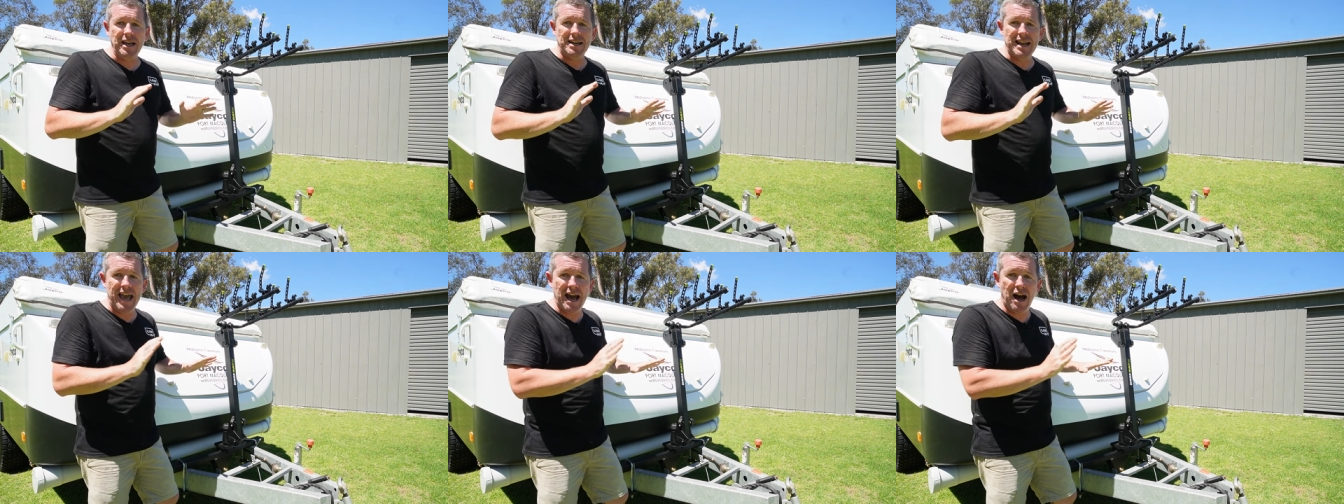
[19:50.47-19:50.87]

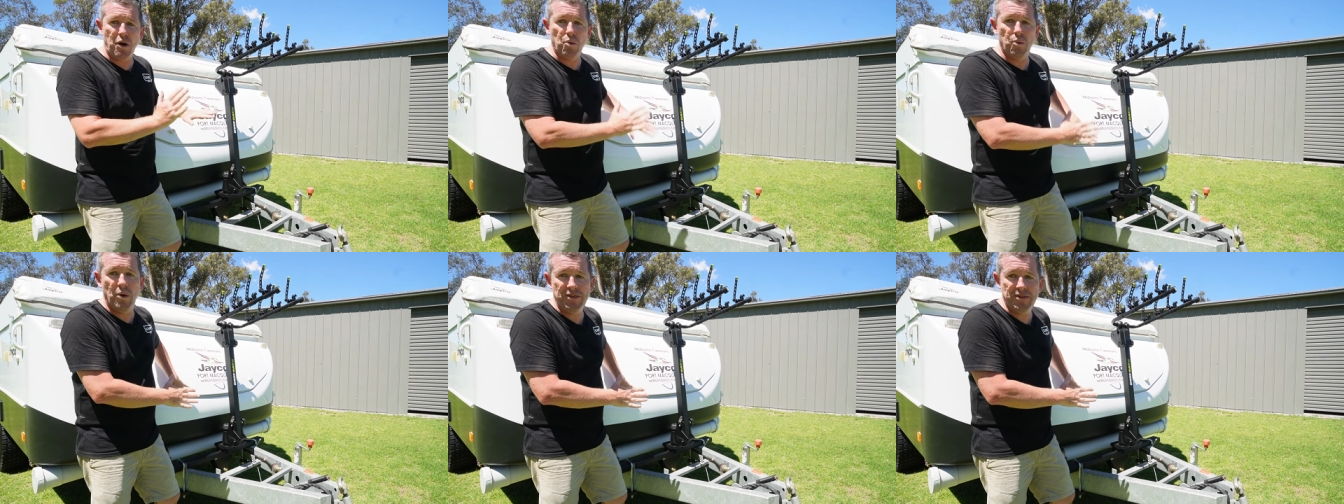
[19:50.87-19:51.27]
Now
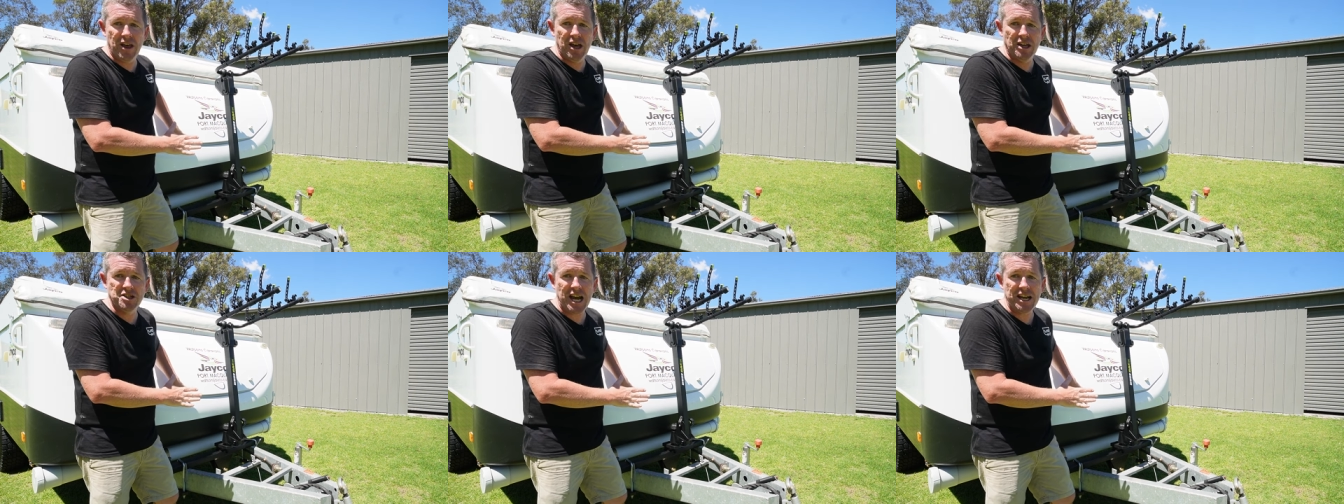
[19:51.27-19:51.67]
with
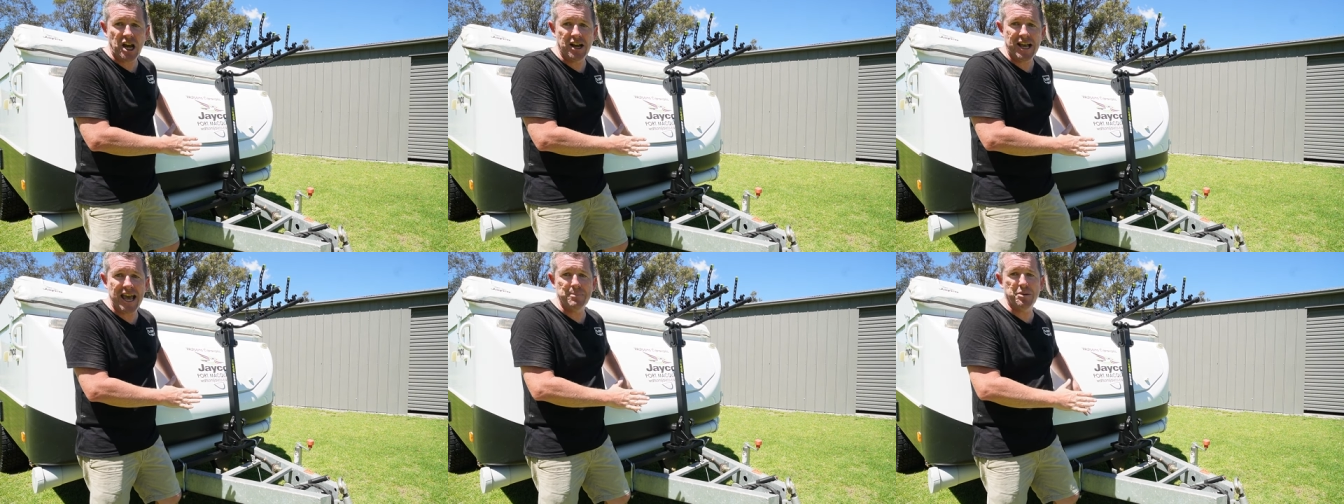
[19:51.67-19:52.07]
the
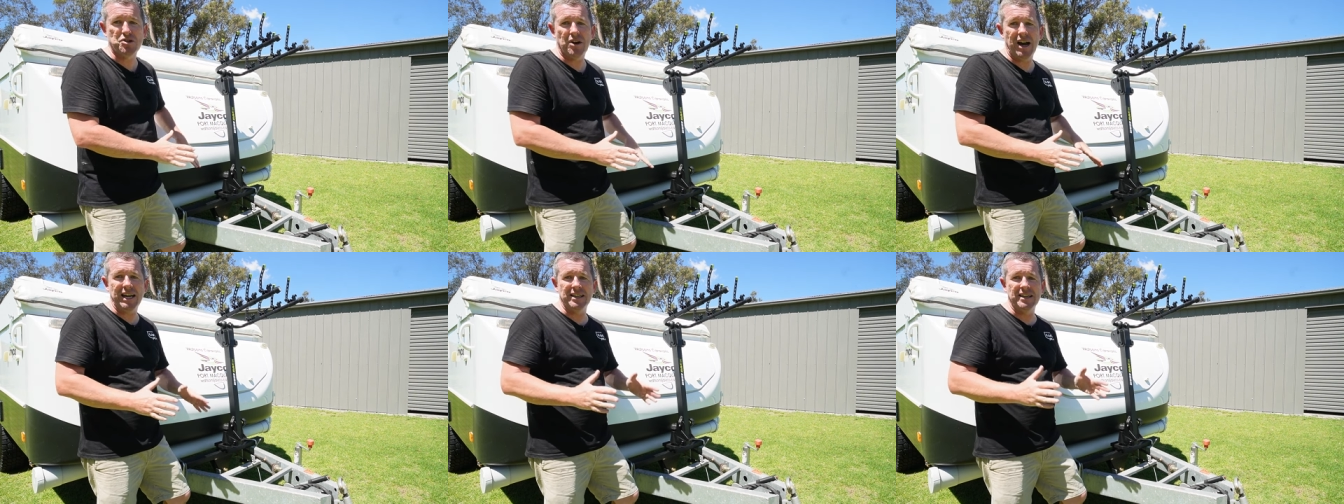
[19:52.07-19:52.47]
Jayco camper
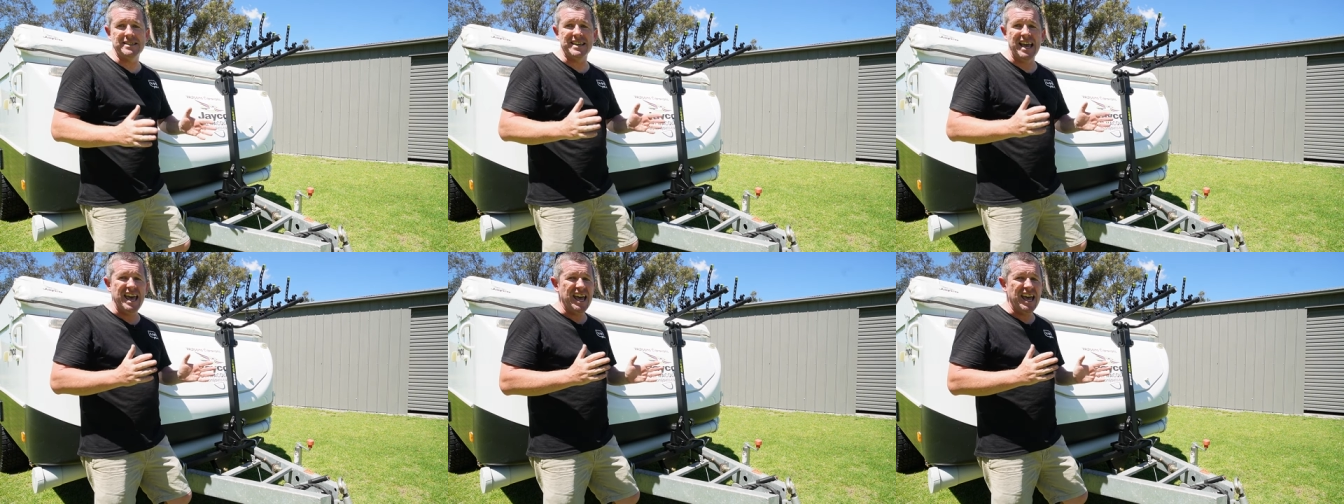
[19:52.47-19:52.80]
trailers,